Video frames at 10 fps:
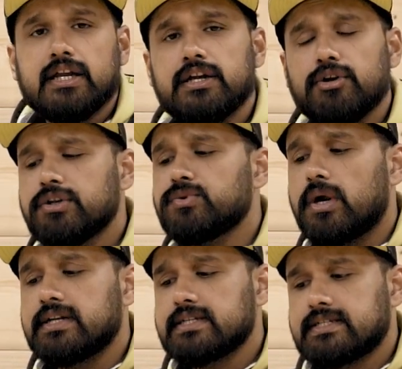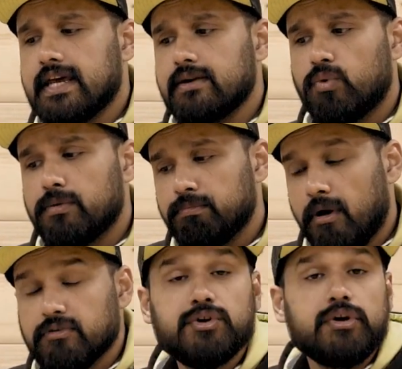In order to understand what
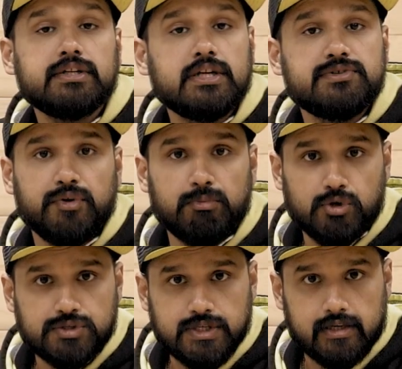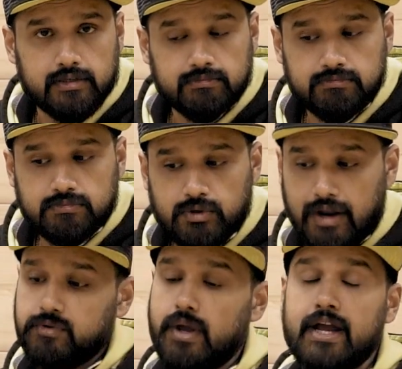Powertronic does for your motorcycle, you'll
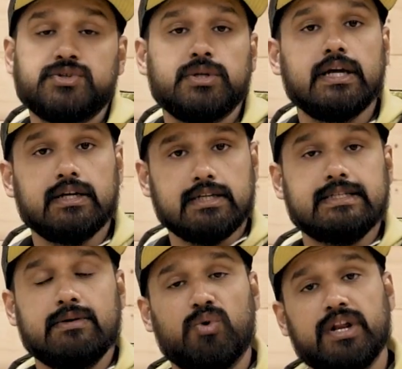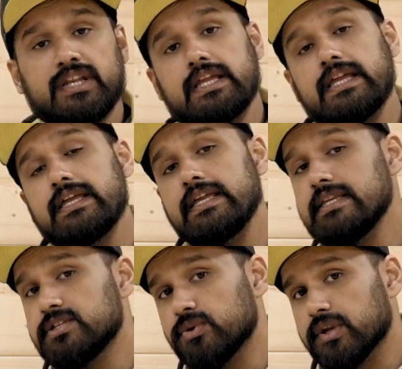have to actually understand what an
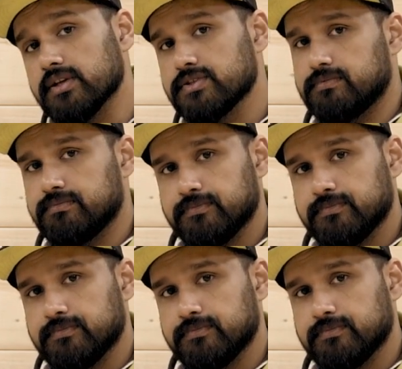ECU does.